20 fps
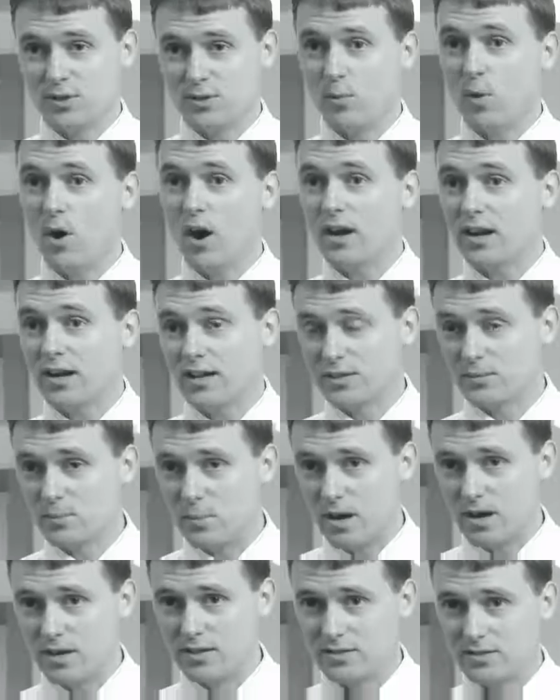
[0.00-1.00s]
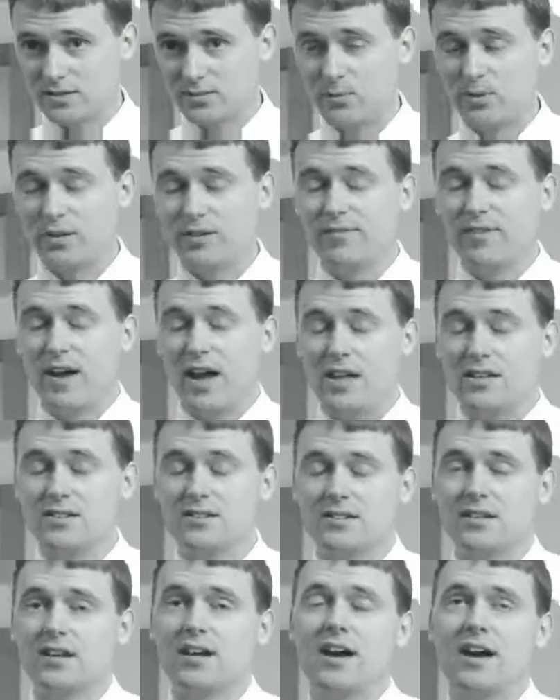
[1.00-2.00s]
doing work experience with a
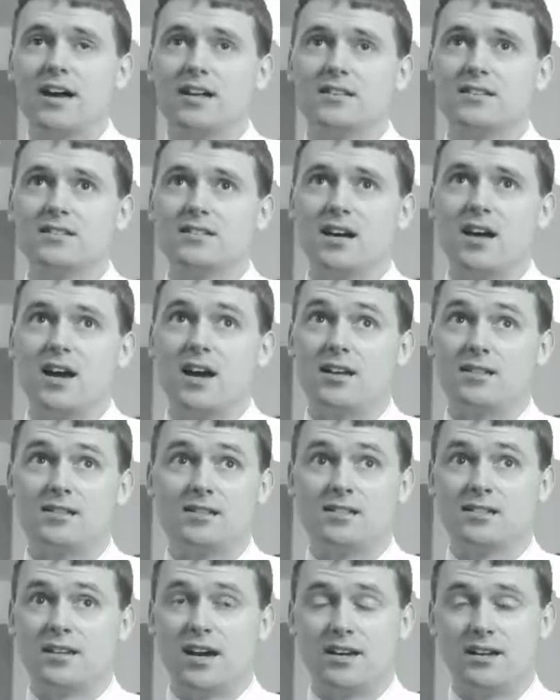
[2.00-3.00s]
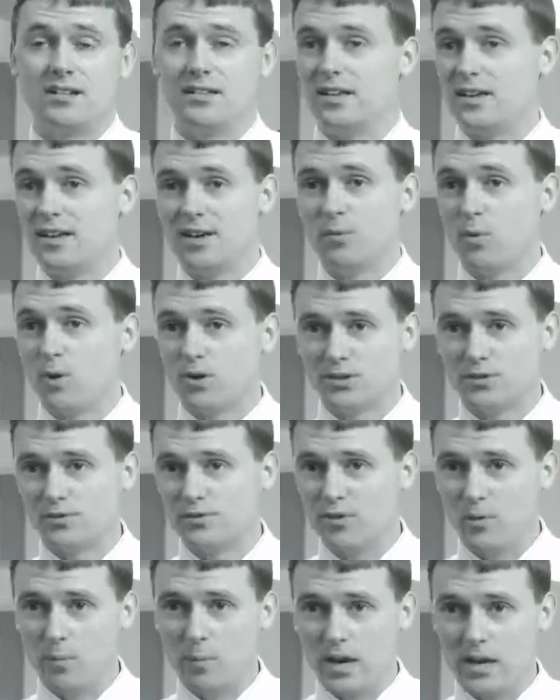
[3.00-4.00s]
vet and decided that it
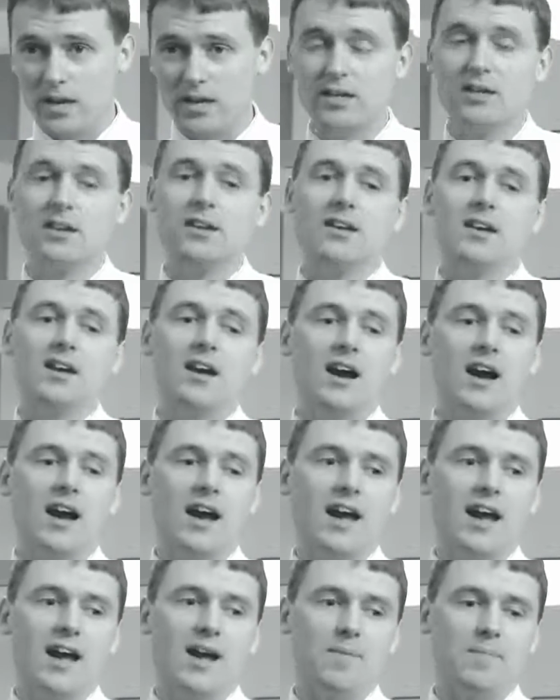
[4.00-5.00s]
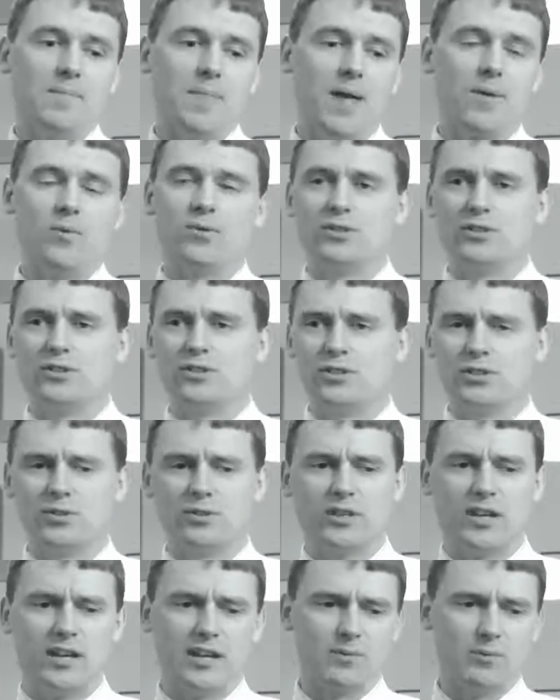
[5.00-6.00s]
wasn't for me. I wasn't
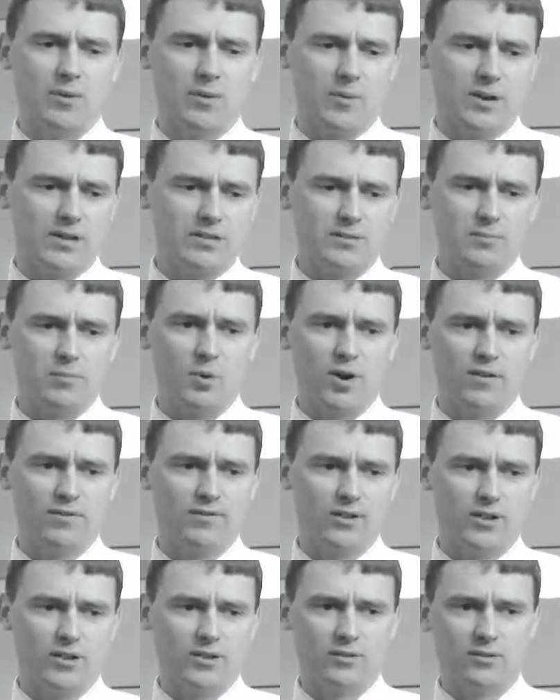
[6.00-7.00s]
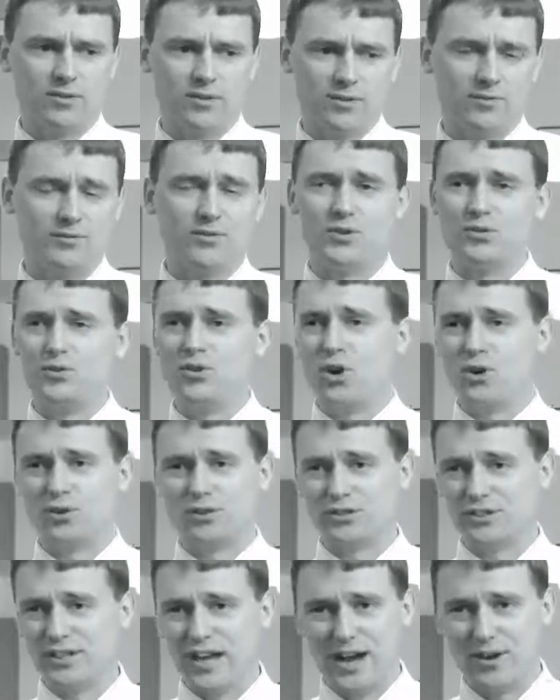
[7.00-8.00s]
too keen when we had to put a few
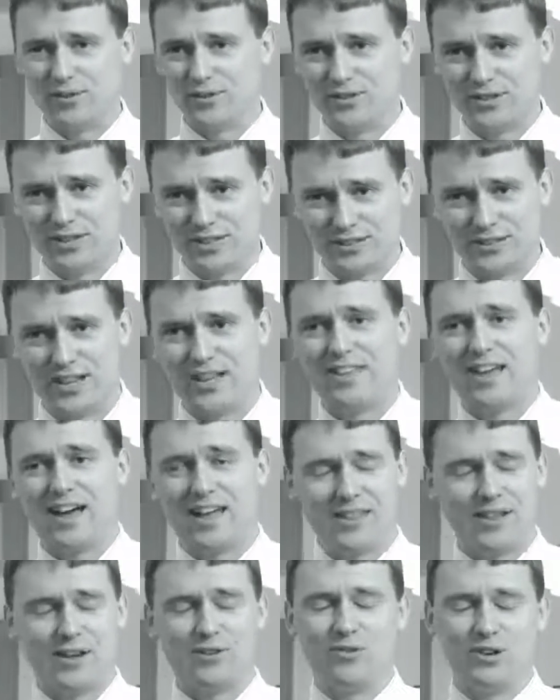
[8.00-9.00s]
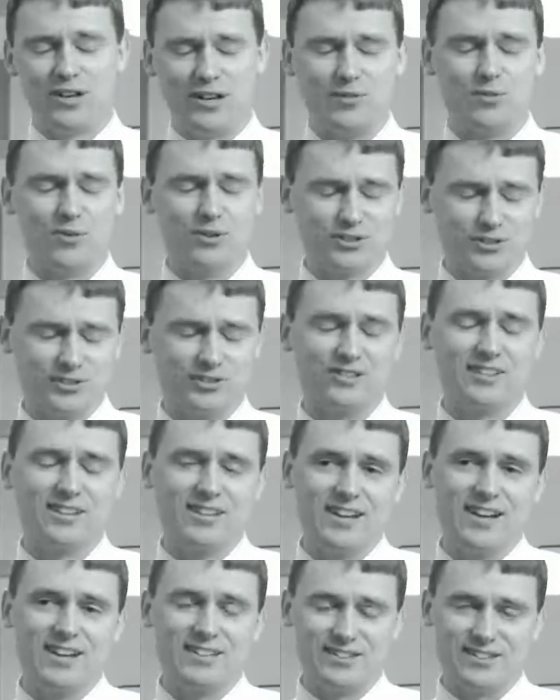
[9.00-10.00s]
dogs down and things like that. That really wasn't
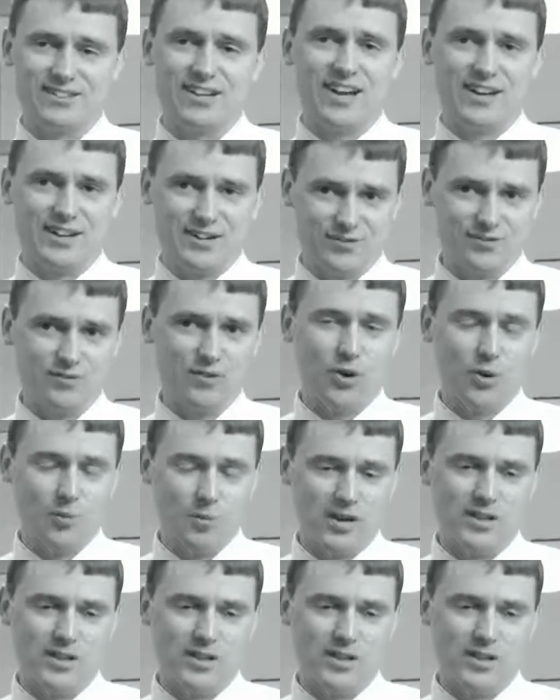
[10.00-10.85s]
decided for